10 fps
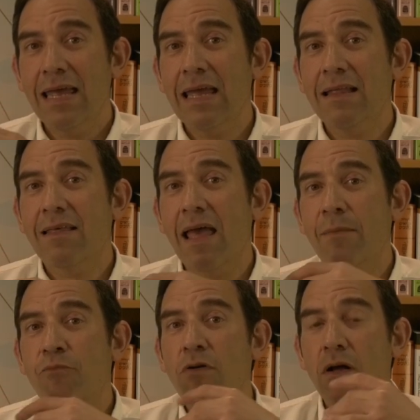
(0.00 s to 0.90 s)
It's
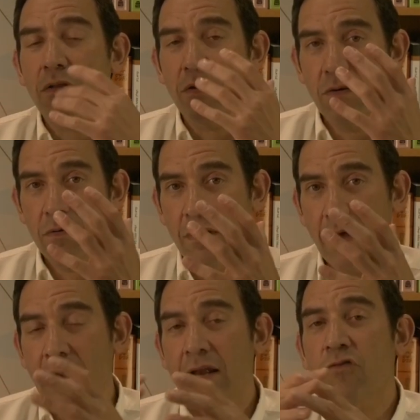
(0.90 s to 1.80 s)
a prelude
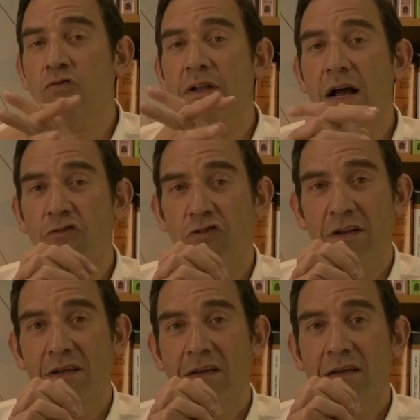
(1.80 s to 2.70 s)
and an
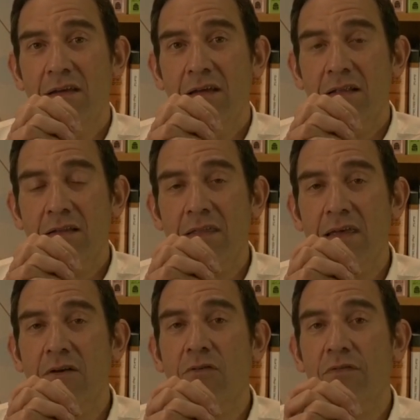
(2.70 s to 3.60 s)
introduction to
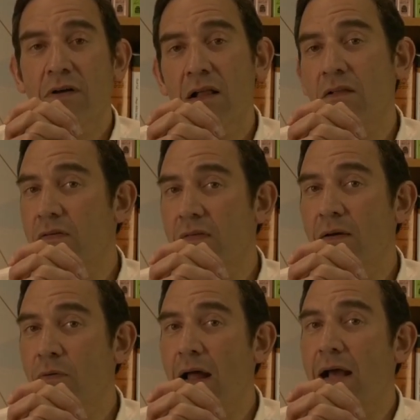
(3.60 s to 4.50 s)
the era of Galus
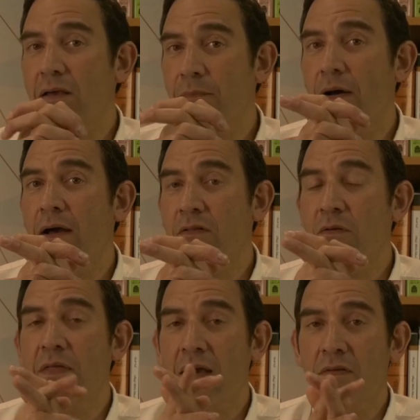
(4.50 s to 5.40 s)
that would occupy
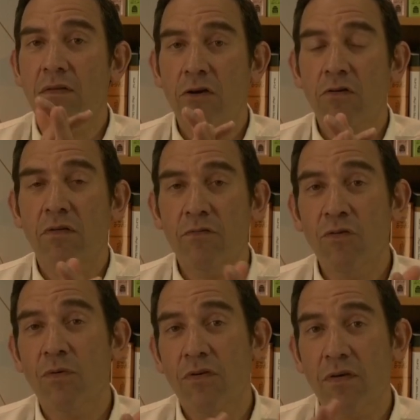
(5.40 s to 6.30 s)
2,000 years of
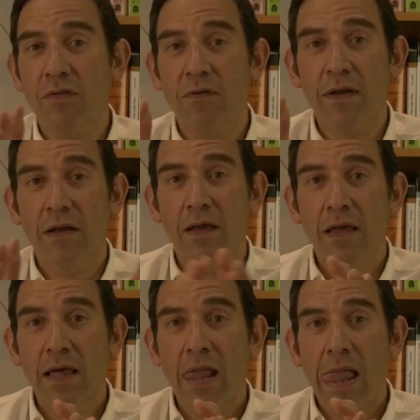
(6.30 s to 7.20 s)
Jewish history.
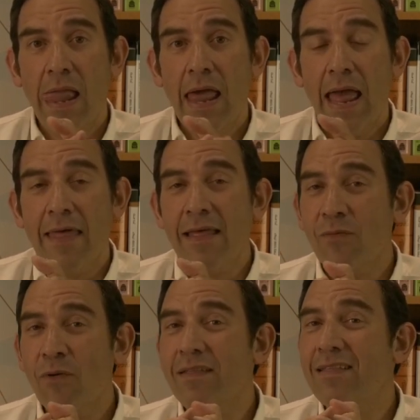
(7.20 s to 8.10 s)
And
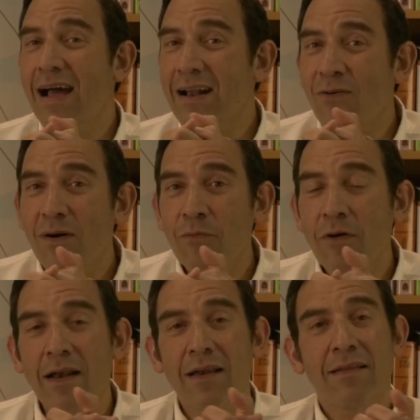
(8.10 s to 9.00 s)
that's why it's not
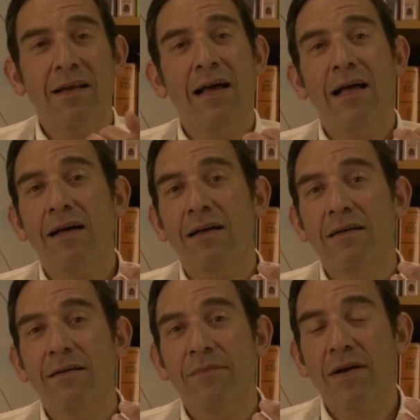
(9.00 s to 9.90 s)
incorporated in Tanakh,
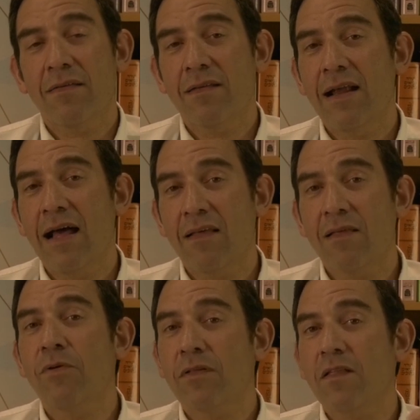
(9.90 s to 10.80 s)
because Tanakh is
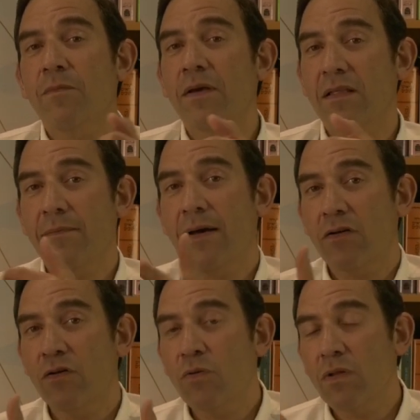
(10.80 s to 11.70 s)
a book that speaks
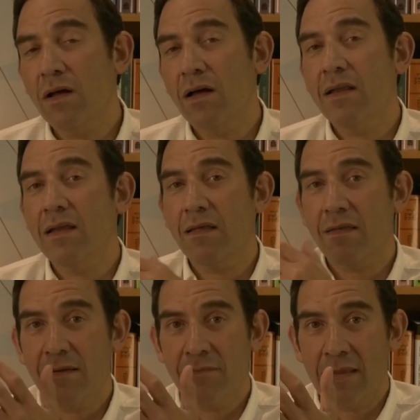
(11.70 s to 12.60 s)
about Geula and
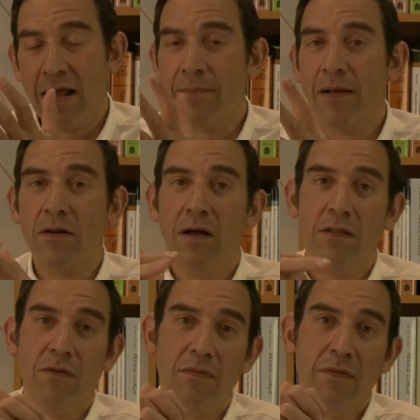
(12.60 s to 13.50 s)
Nisim, not about
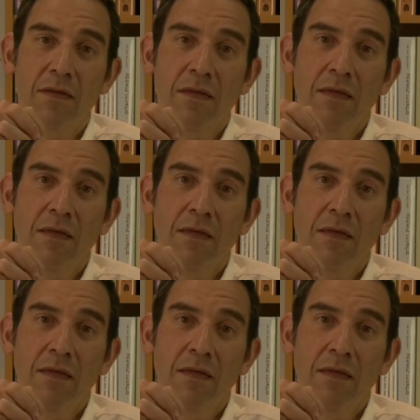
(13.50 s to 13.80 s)
Galus.